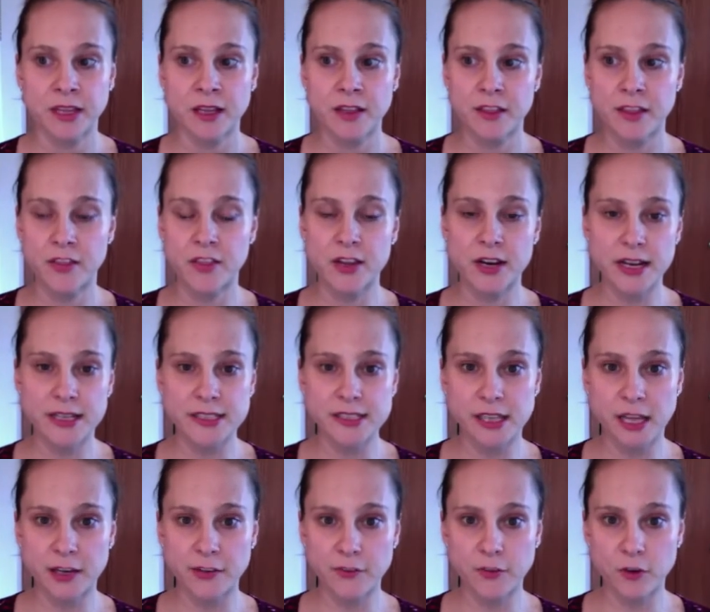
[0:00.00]
Then the next
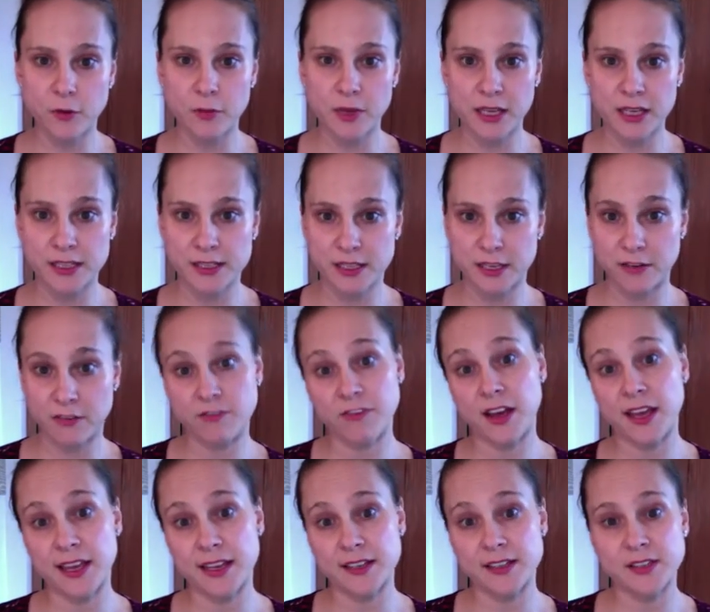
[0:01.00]
line for me is
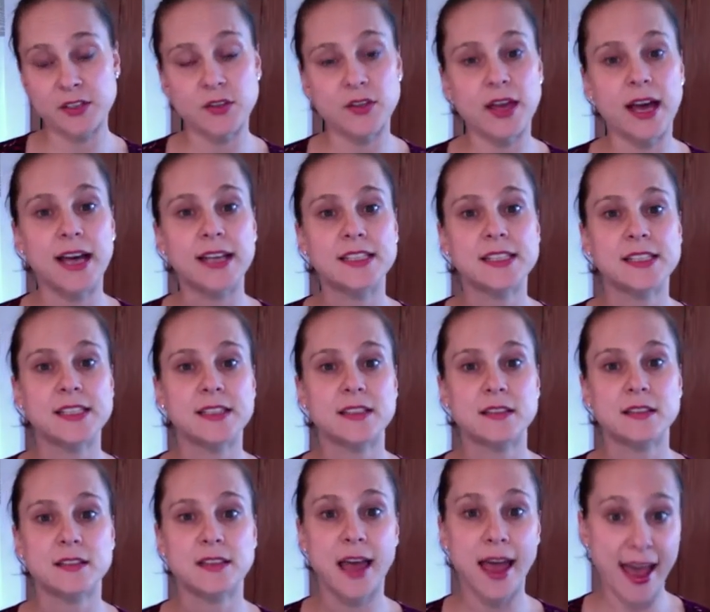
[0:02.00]
invite. So that's
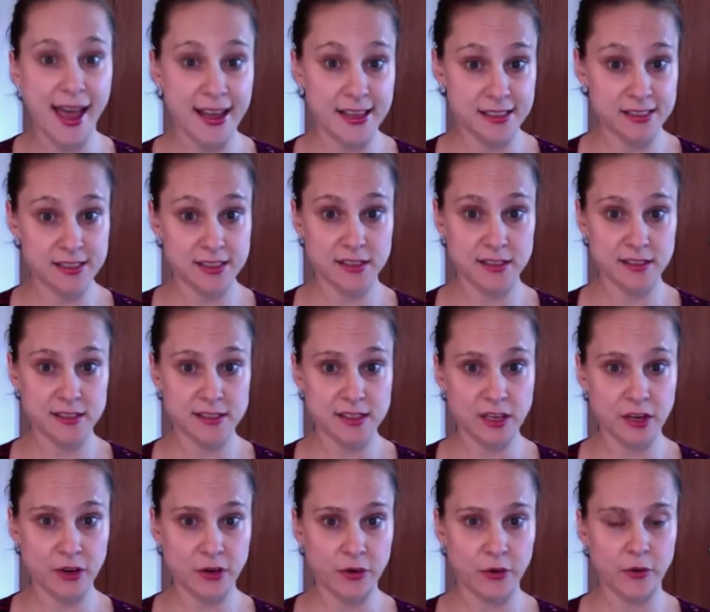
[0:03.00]
the ask.
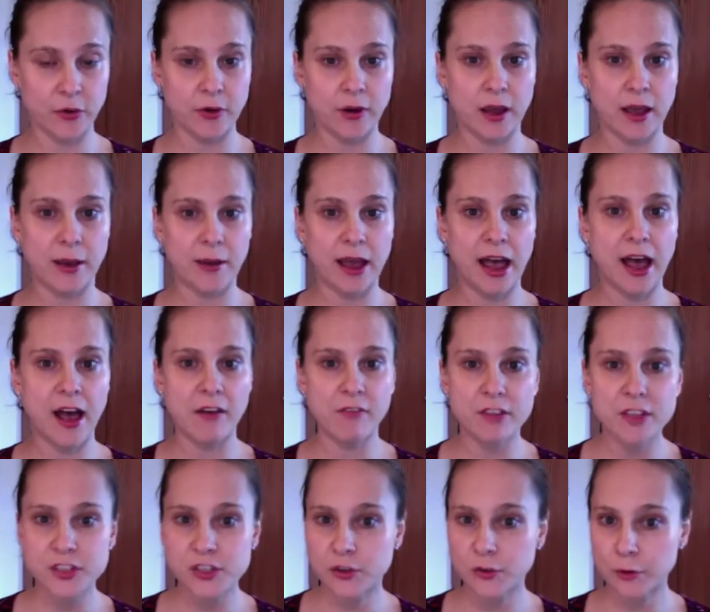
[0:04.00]
So I have
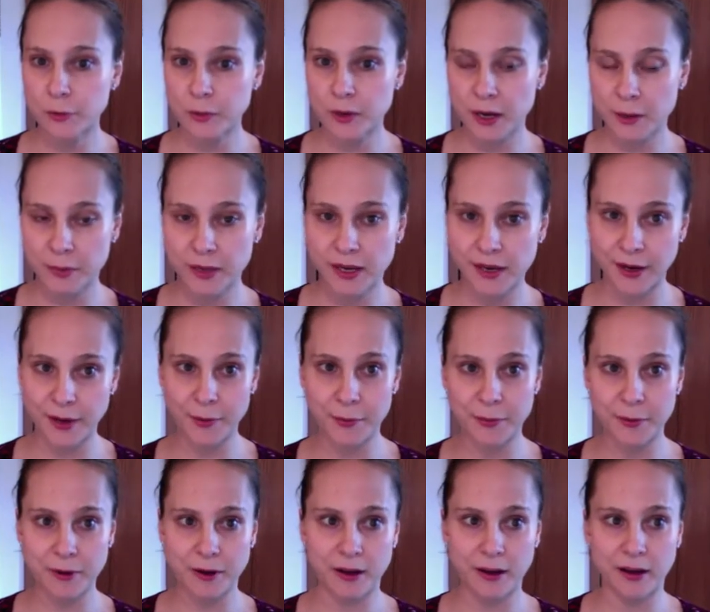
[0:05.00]
this group coming
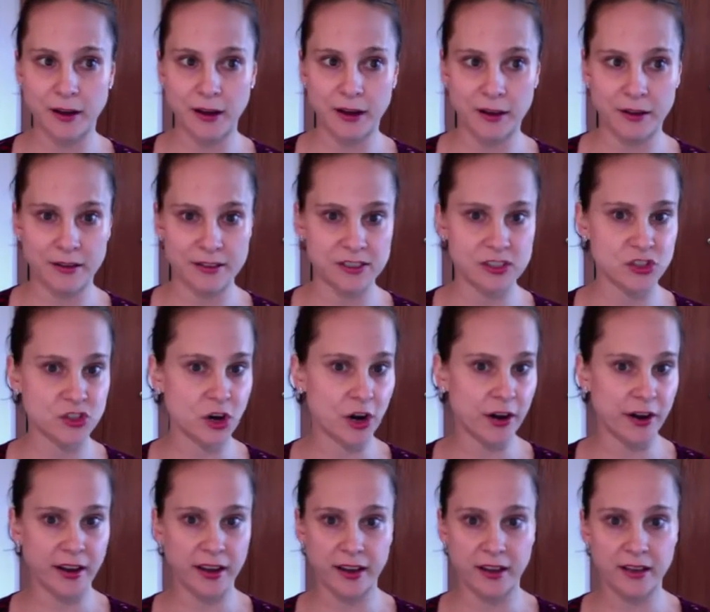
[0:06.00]
up
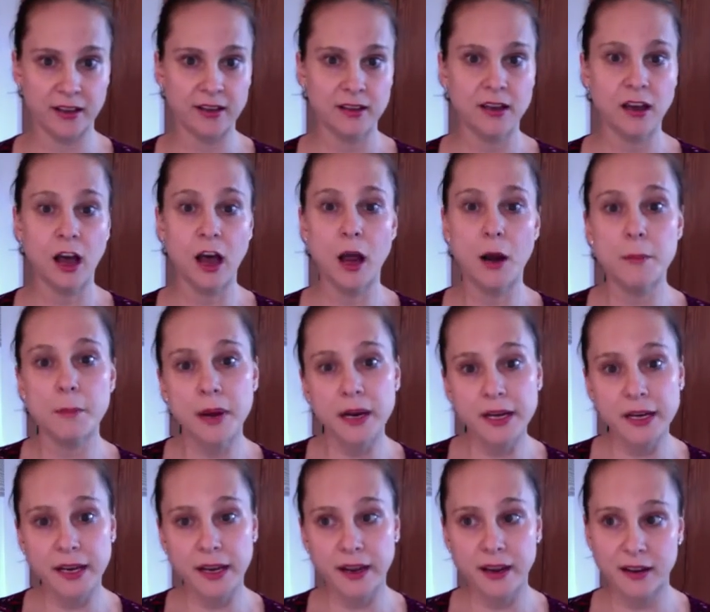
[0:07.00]
starting on
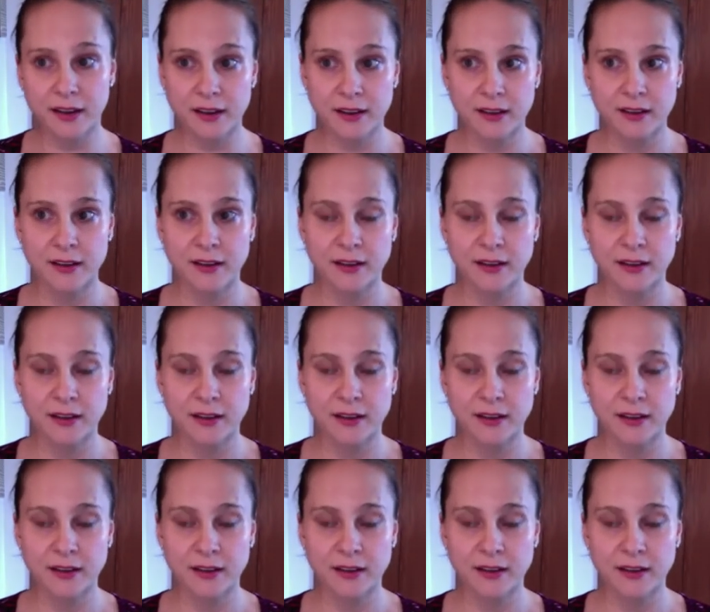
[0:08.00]
Monday.